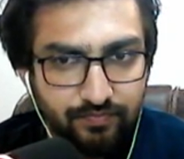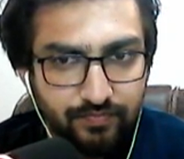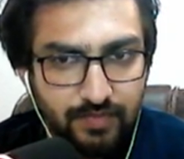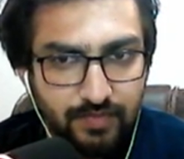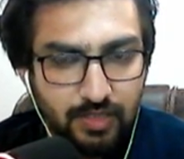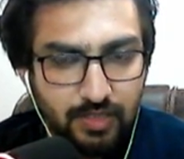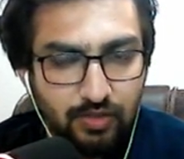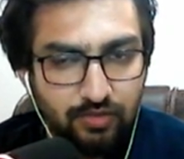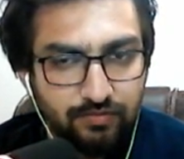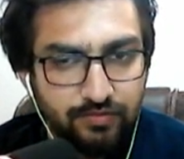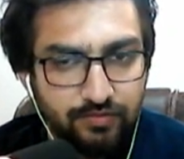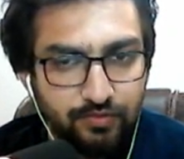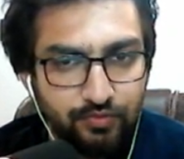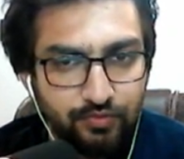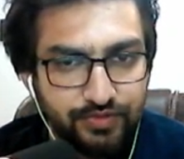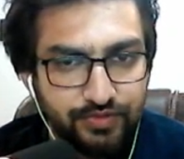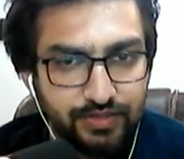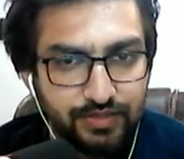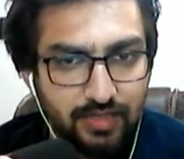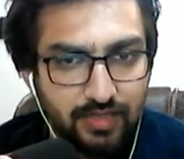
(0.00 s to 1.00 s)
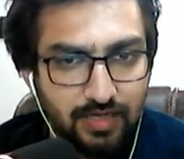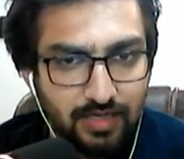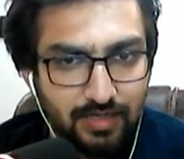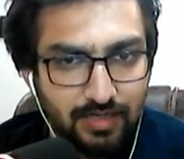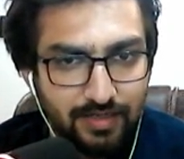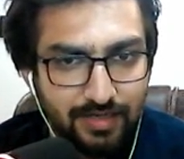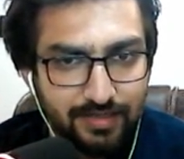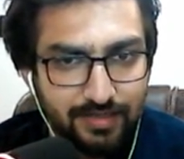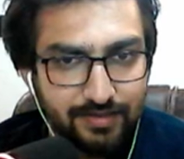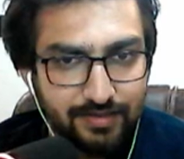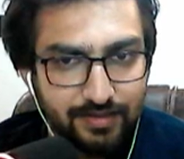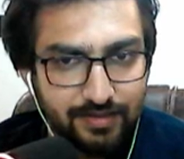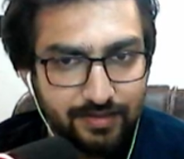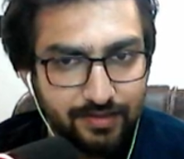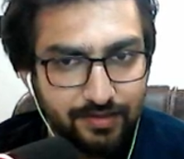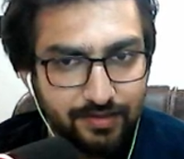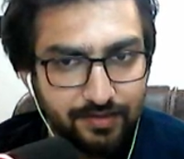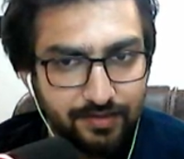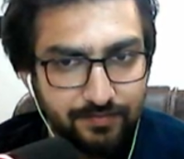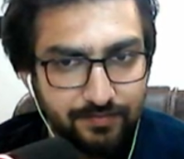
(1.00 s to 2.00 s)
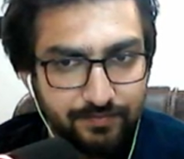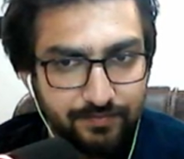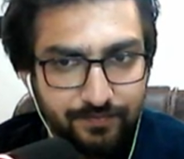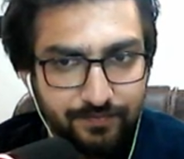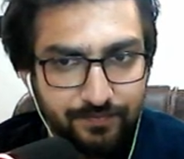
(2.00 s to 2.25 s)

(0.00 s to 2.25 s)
Now if you see the highlighted area,